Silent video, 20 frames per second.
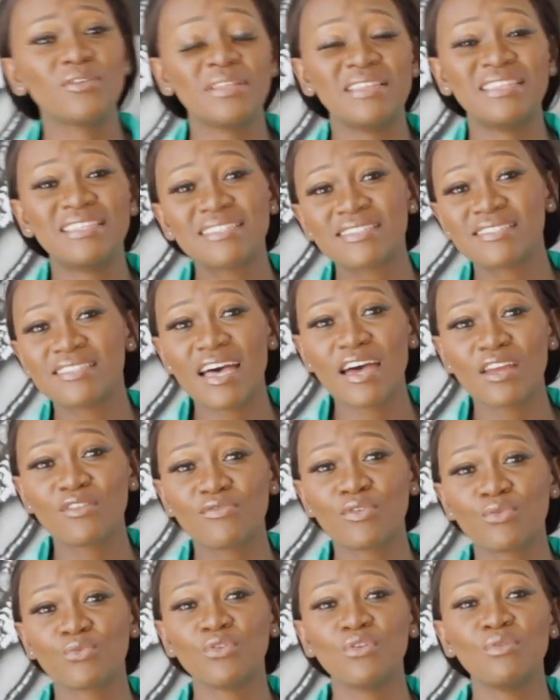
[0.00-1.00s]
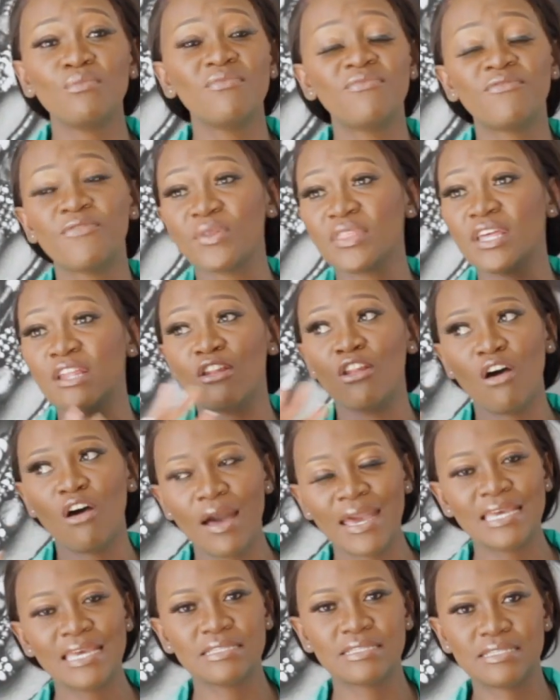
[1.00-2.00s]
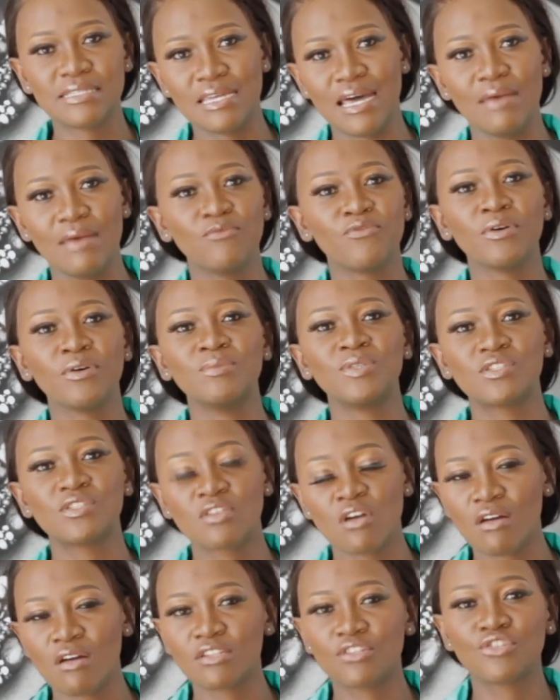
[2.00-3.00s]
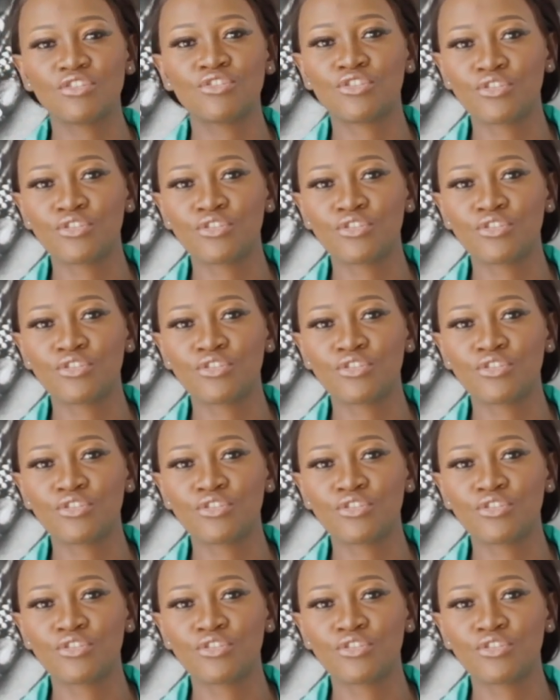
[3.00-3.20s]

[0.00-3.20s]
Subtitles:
on this side of the room for the longest time from start